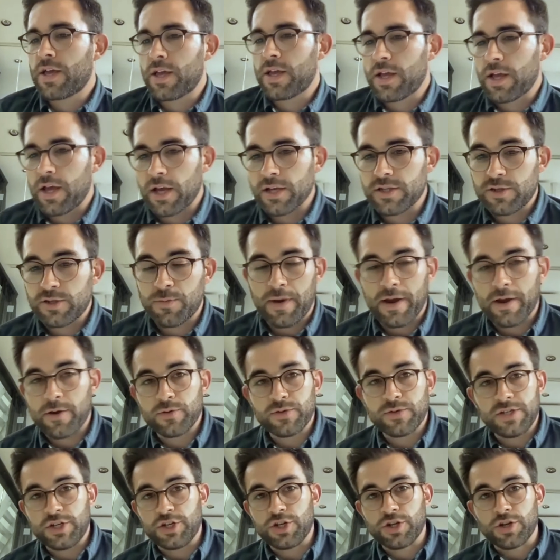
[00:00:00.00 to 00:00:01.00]
Customer
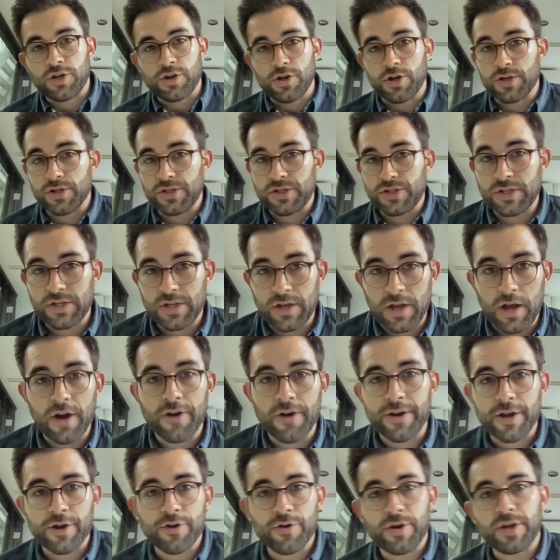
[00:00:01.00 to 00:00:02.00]
acquisition costs are
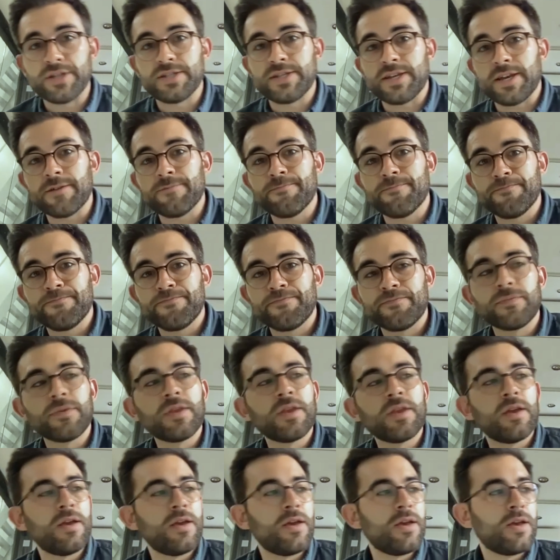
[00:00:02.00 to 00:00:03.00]
increasing.
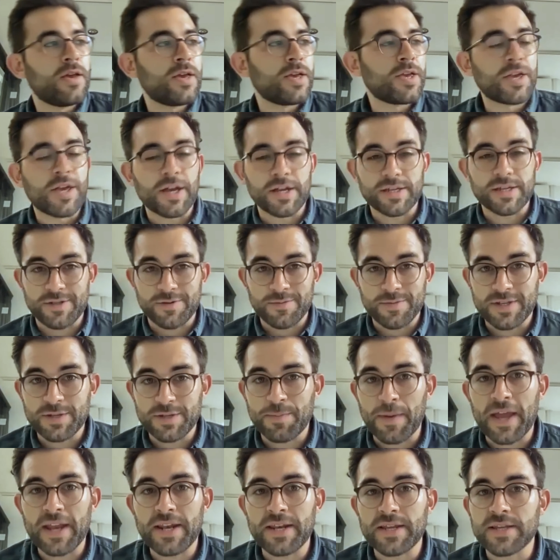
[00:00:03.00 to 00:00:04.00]
Customer
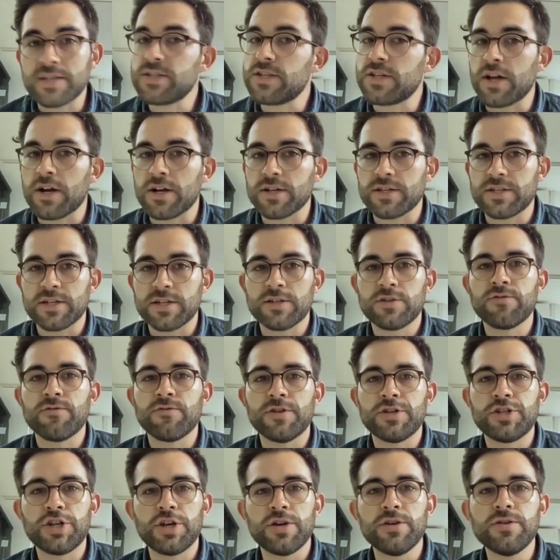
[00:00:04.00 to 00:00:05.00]
spend is starting to
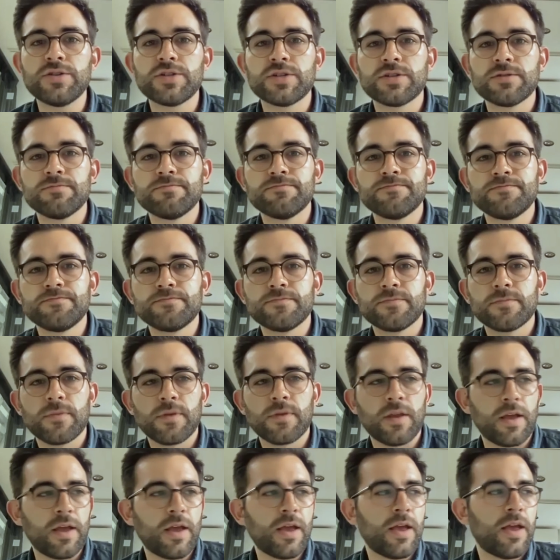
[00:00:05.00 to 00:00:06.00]
reduce,
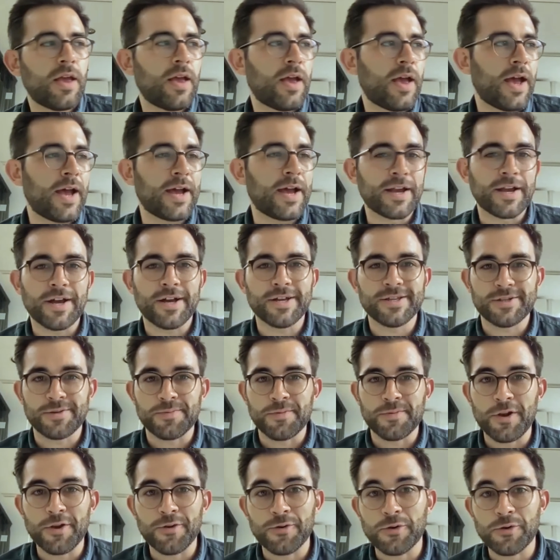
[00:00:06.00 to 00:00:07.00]
and
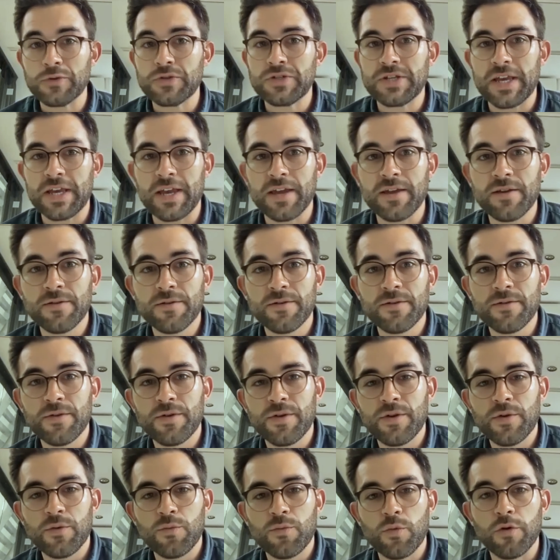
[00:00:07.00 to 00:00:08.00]
customer loyalty
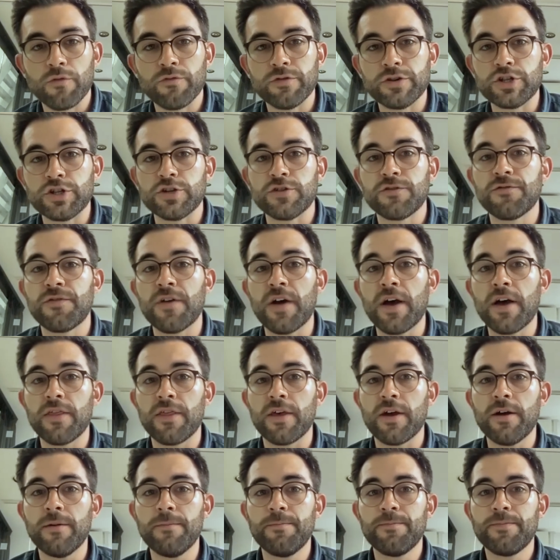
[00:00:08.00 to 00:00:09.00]
will reduce
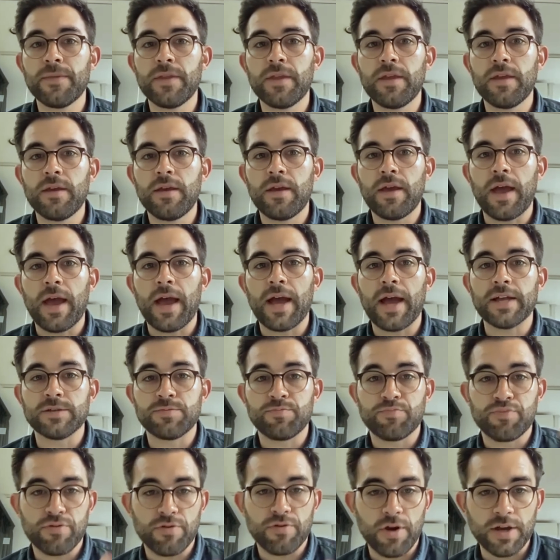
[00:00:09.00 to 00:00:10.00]
further as
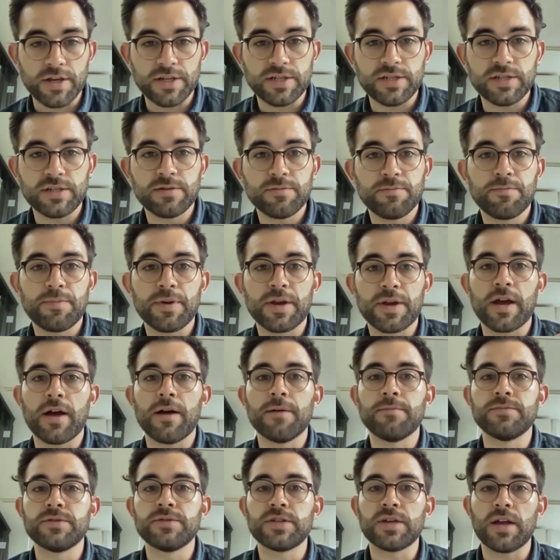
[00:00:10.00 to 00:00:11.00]
price
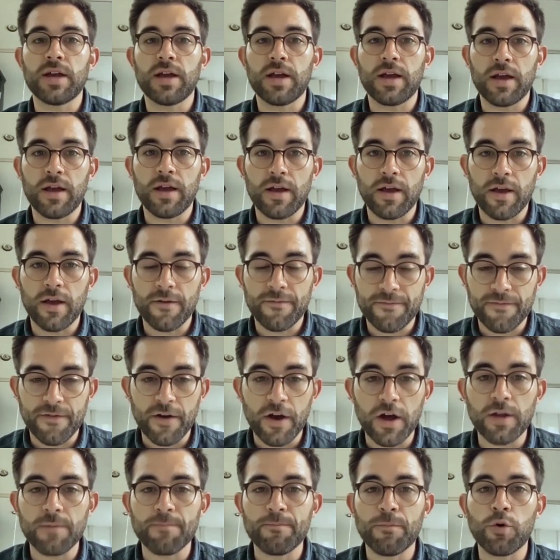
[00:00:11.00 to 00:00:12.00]
becomes a
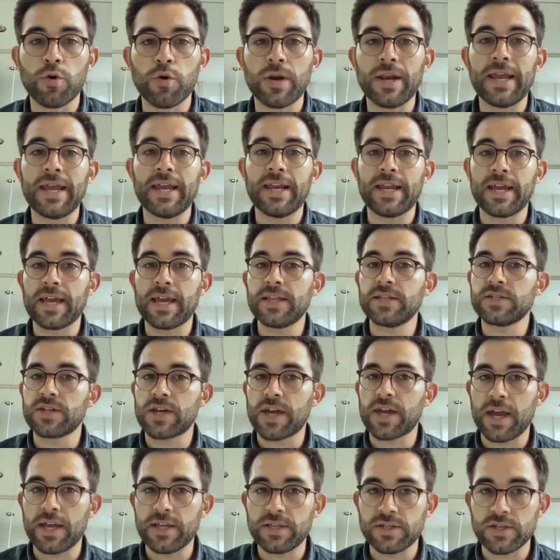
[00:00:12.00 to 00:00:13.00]
far more leading
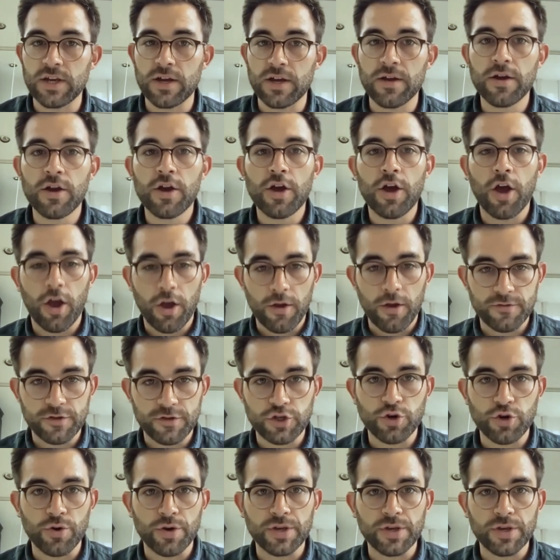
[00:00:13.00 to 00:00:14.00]
indicator of
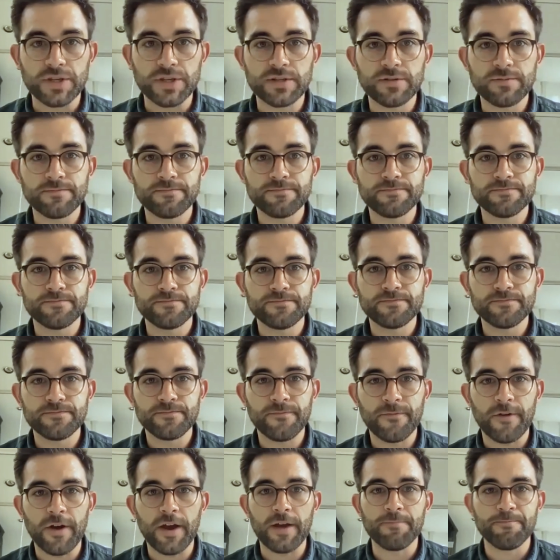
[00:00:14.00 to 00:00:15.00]
choice,
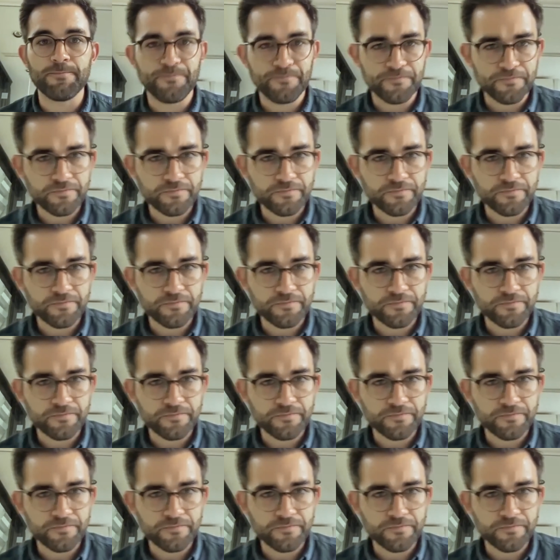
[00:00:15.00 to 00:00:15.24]
right?